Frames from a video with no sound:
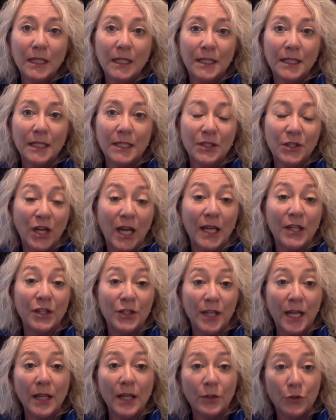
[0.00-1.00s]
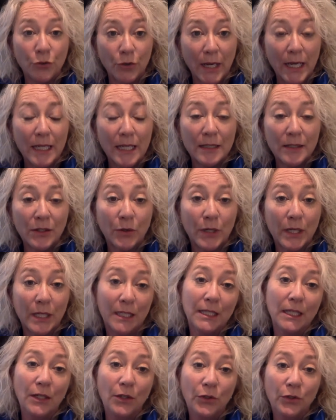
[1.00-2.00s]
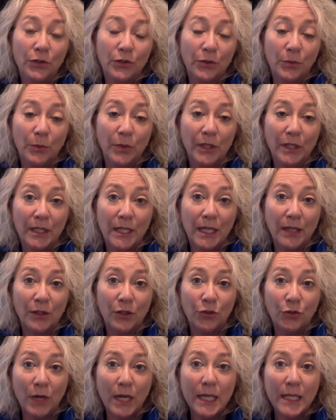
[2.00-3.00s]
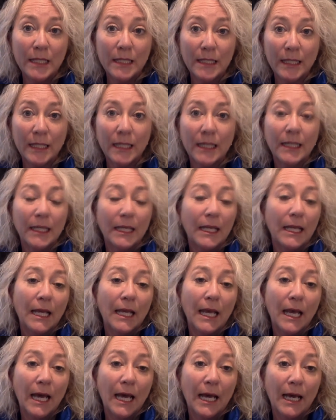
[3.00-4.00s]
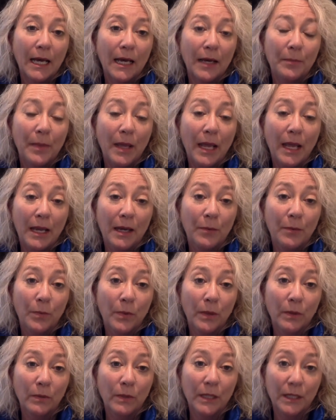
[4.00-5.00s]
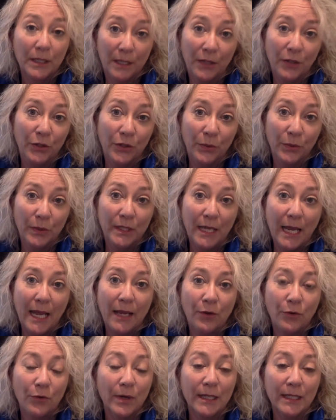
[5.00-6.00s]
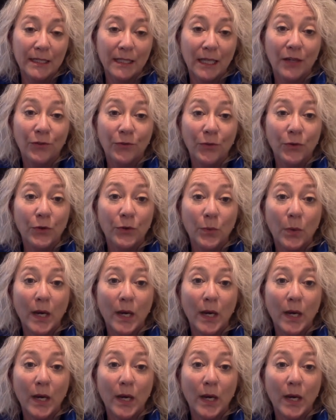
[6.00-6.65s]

discharge down the drain, so it continues to work down the drains. And will continue to attack grease and food